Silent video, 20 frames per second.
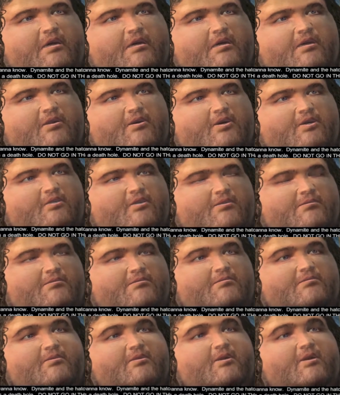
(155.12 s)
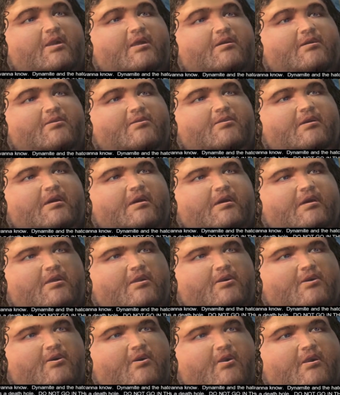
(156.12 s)
in the hatch? Bad.
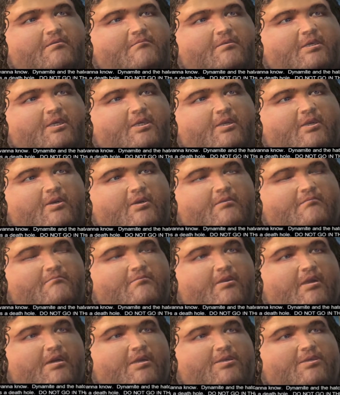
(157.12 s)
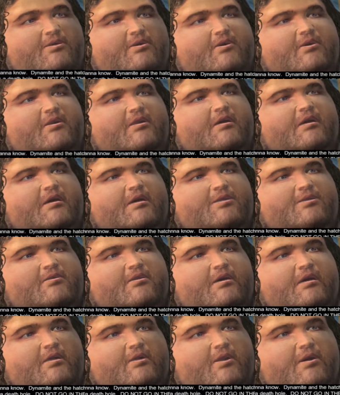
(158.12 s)
Trust me, that place is a
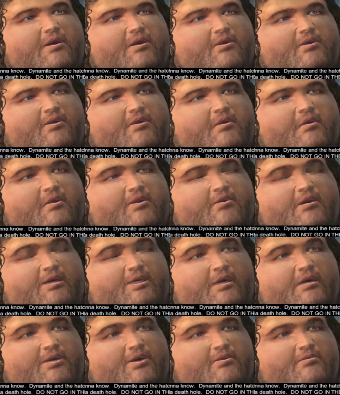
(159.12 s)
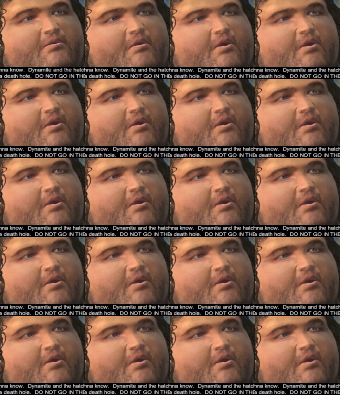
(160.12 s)
death hole. Do not